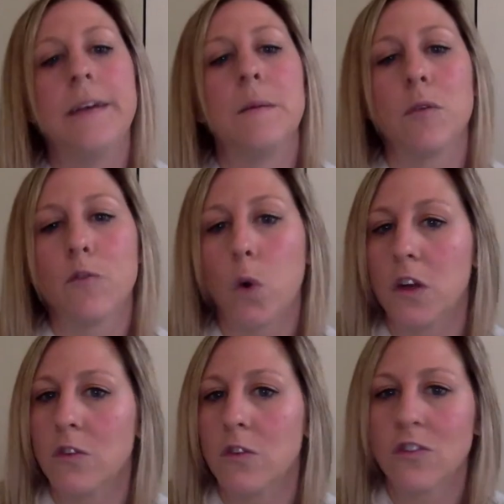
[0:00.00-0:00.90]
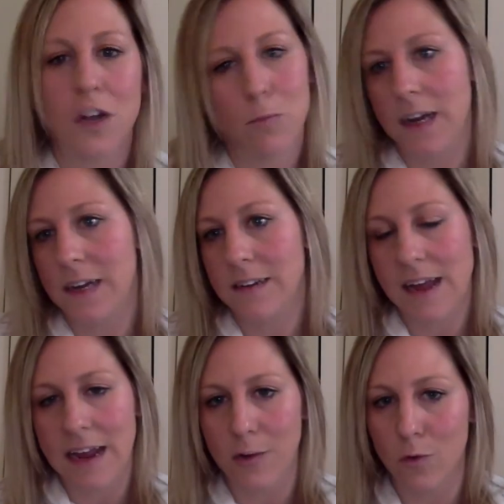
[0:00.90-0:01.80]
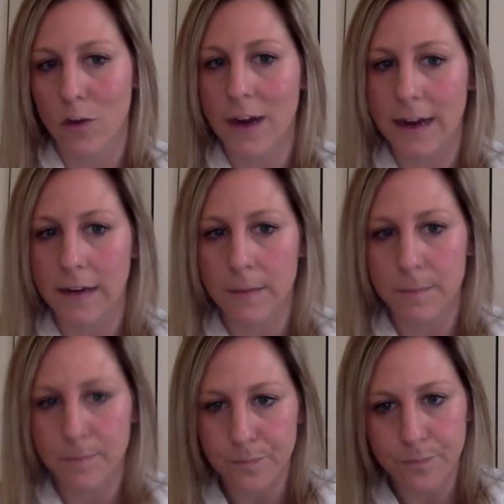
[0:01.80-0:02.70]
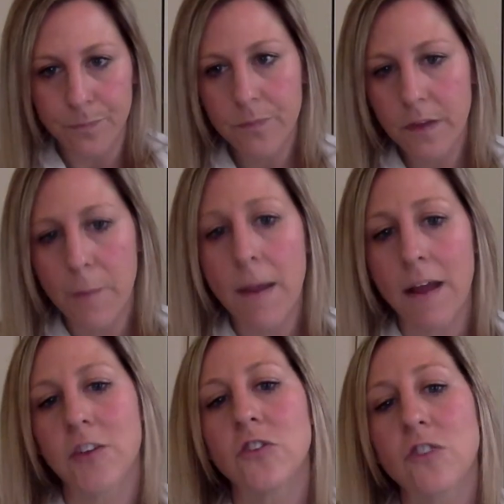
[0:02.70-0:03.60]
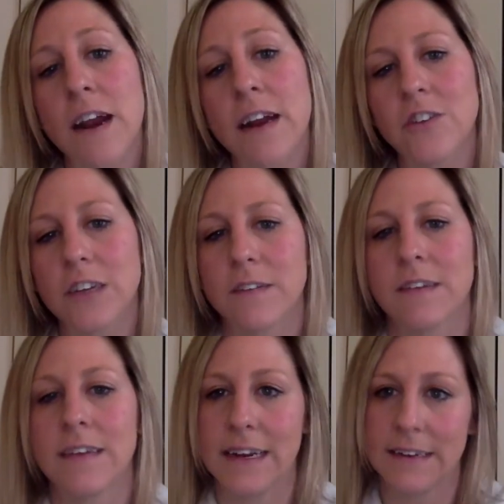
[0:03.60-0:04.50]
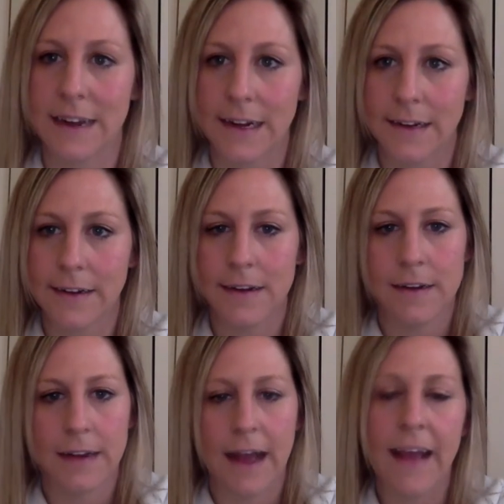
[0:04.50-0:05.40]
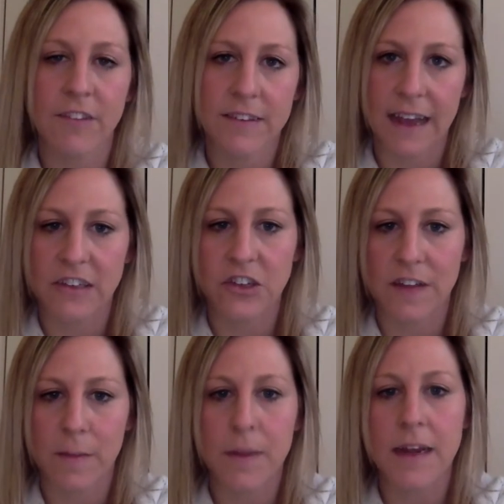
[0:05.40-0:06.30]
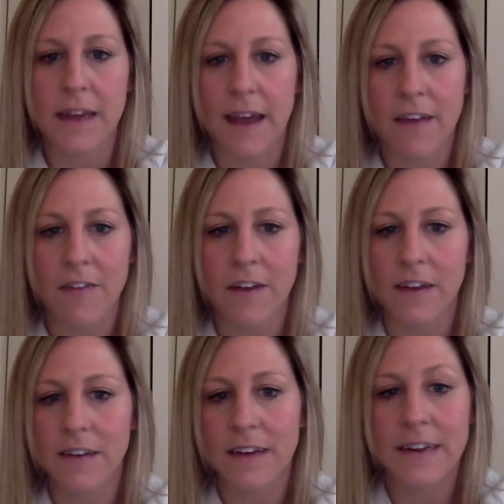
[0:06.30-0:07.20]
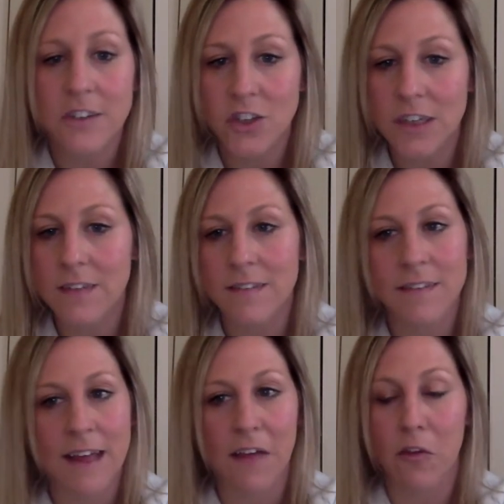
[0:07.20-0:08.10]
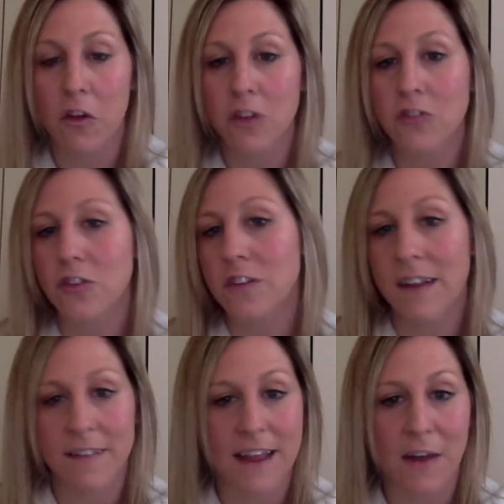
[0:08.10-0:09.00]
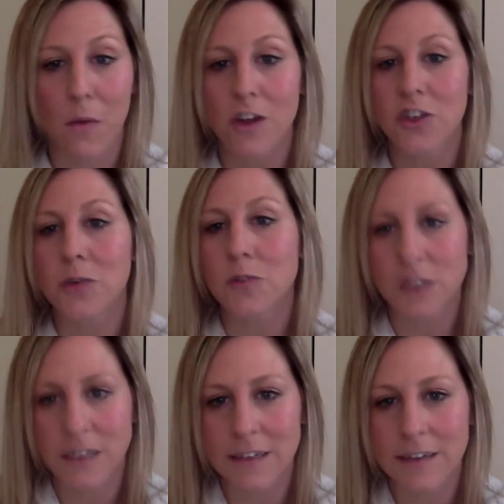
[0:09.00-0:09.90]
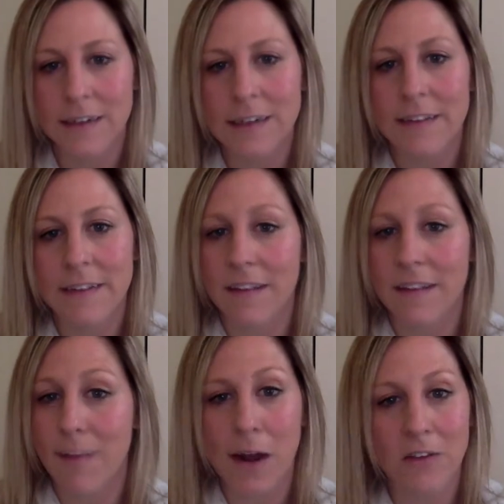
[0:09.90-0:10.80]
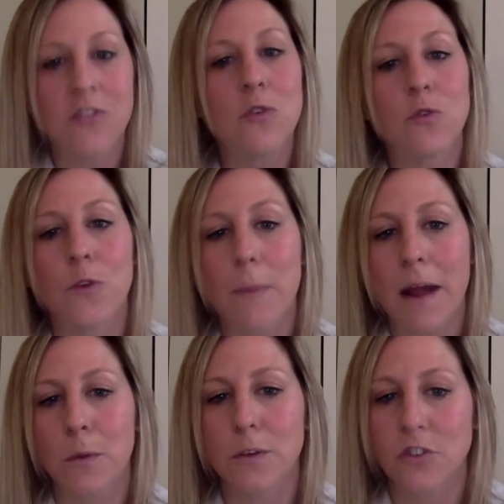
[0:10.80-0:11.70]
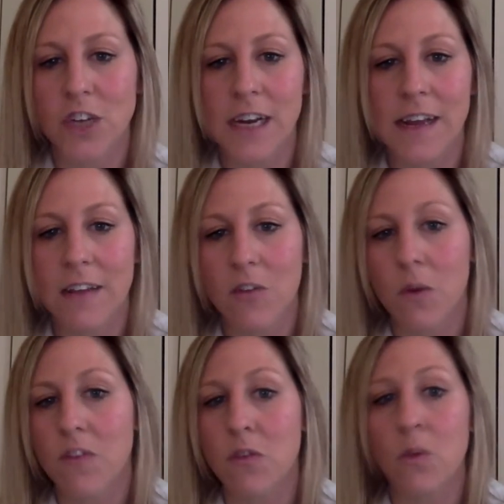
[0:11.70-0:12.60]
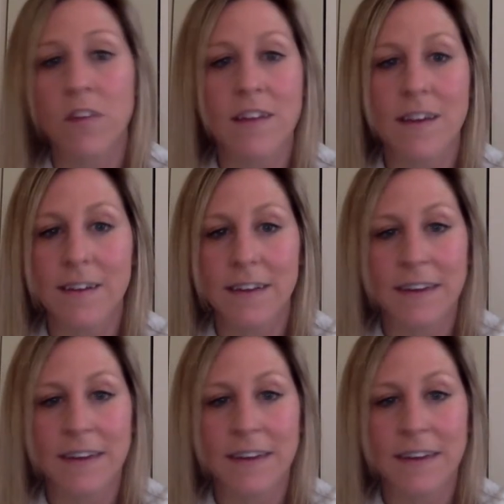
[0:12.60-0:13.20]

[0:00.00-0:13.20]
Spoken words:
before you just jump right into hand over hand. My other strategy is to take data. I have attached on the PDF a data sheet that looks just like the hand washing routine that someone else used for backwards chaining. So as you see,